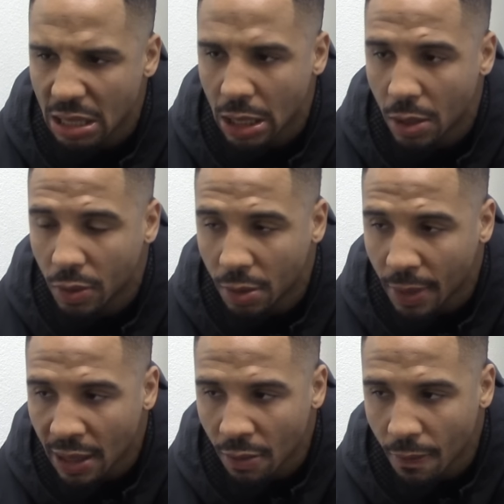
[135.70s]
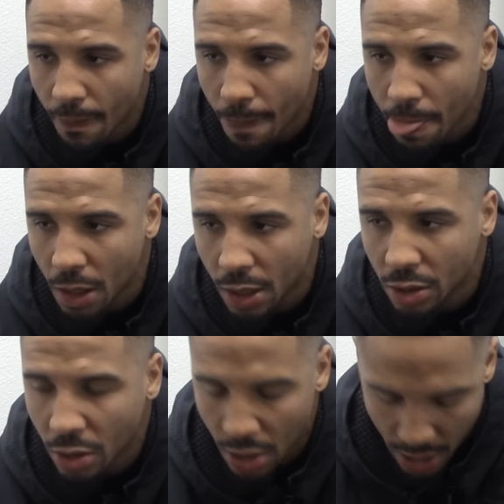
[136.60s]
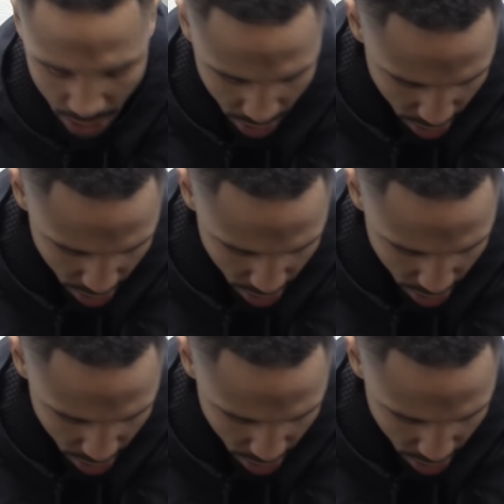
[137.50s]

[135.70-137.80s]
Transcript: think he was about one hundred ninety